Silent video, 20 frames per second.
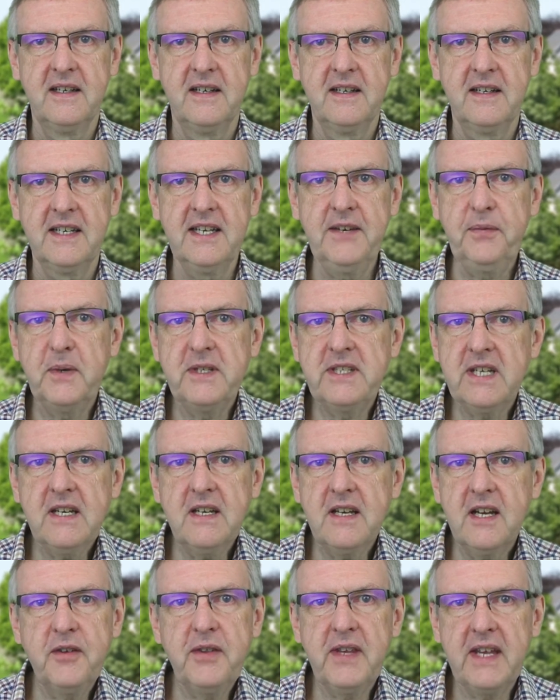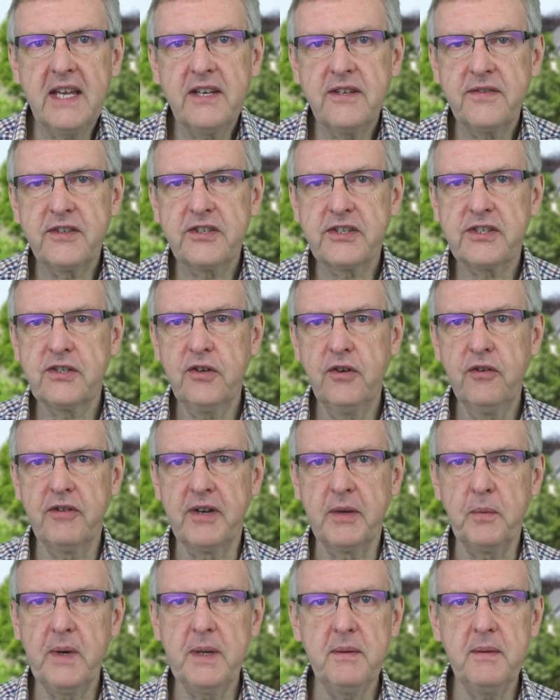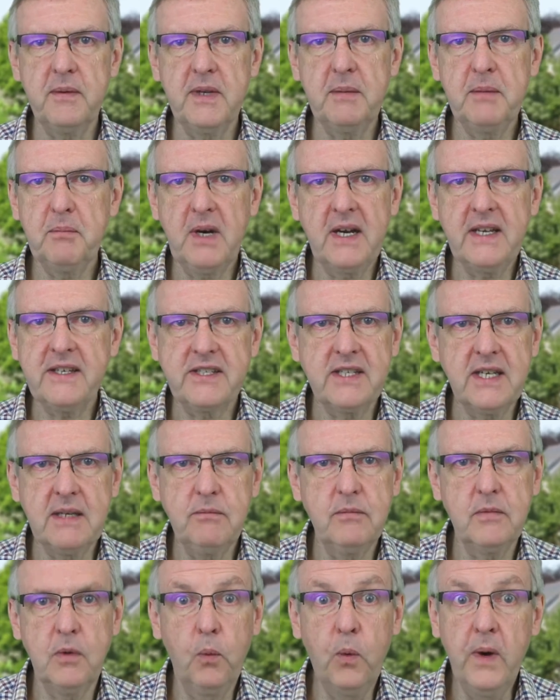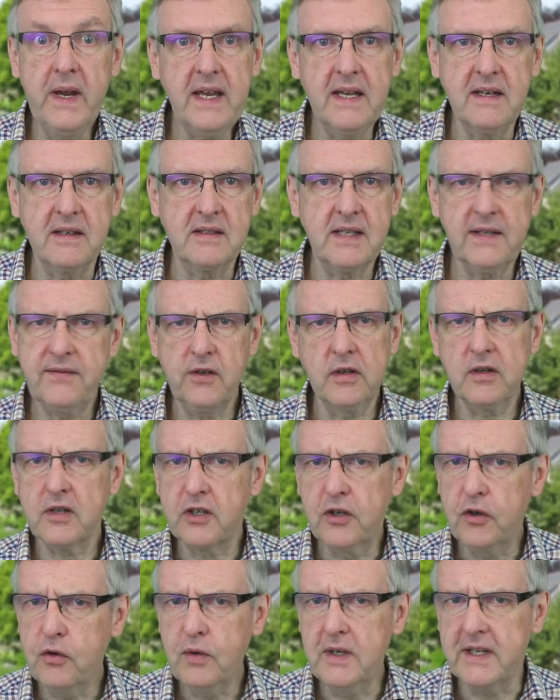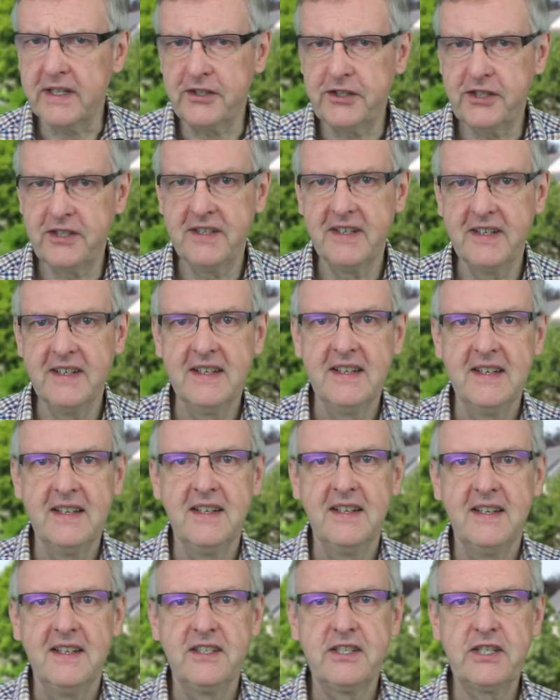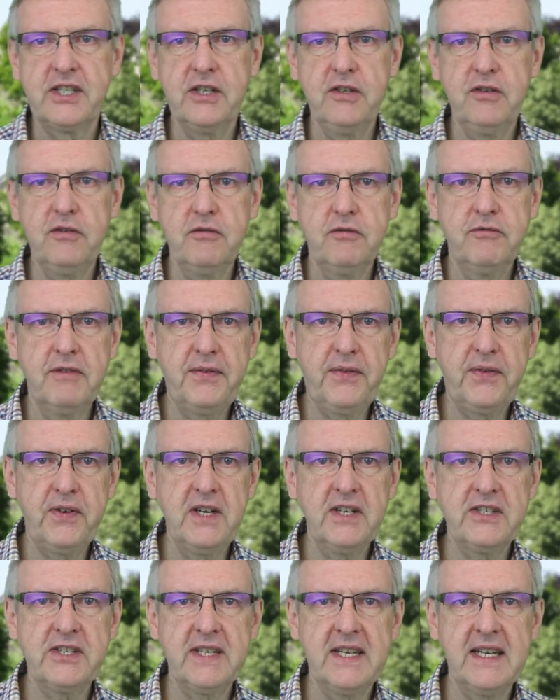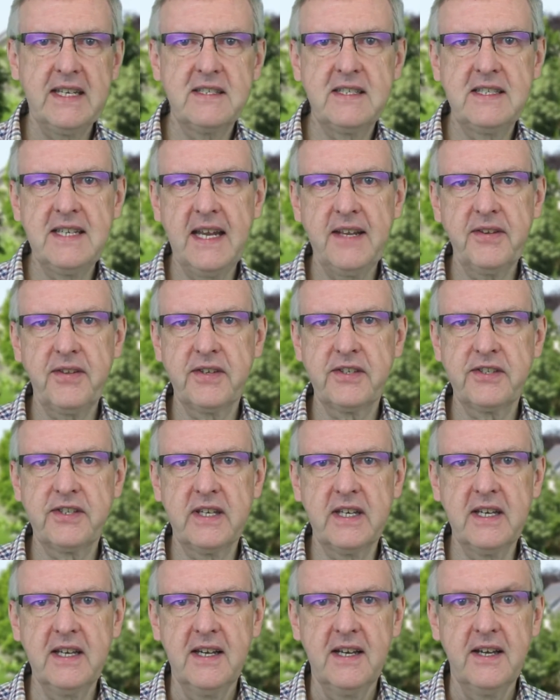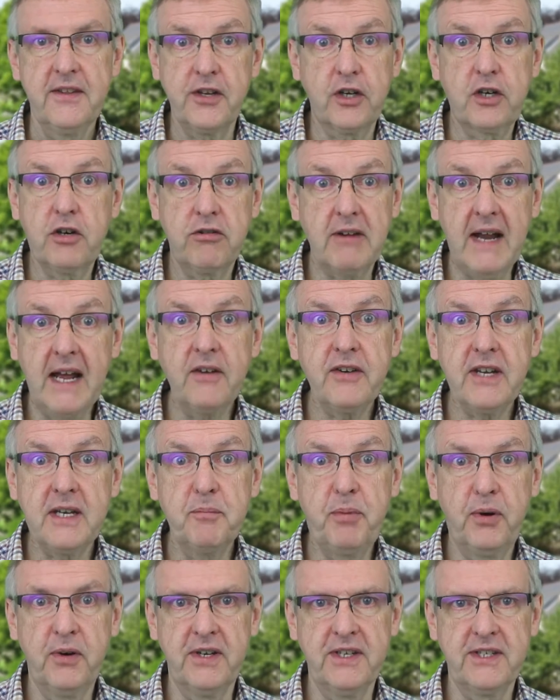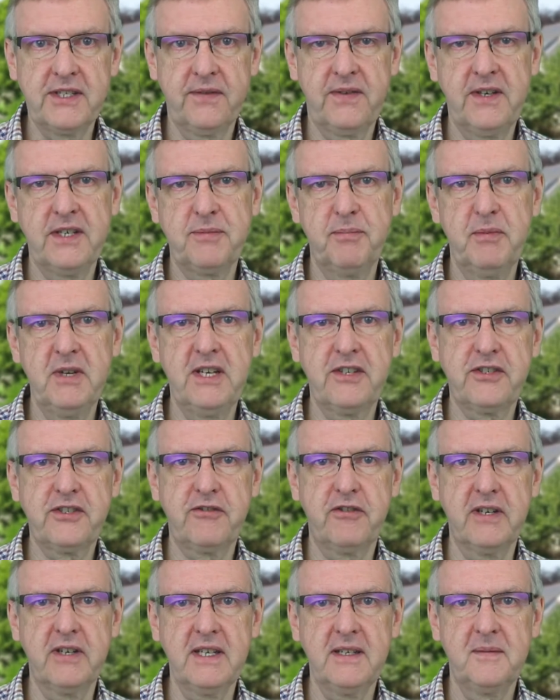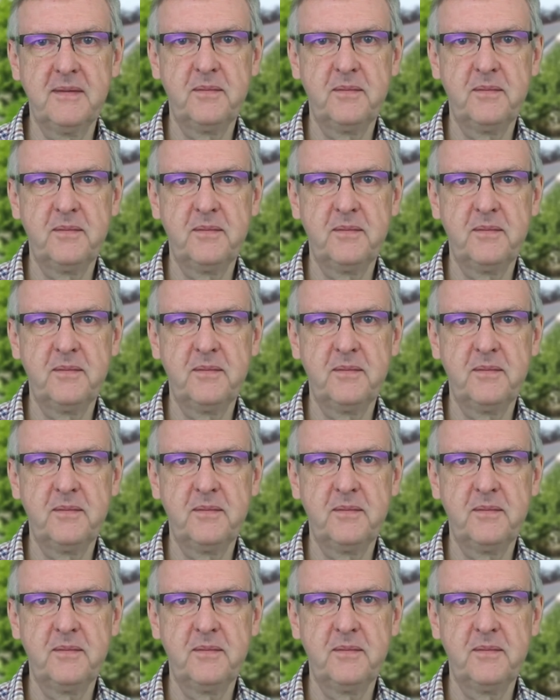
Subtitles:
And if we didn't know the end of the story, it might seem weird, if not ghoulish, to refer to his death as the crowning point of his ministry.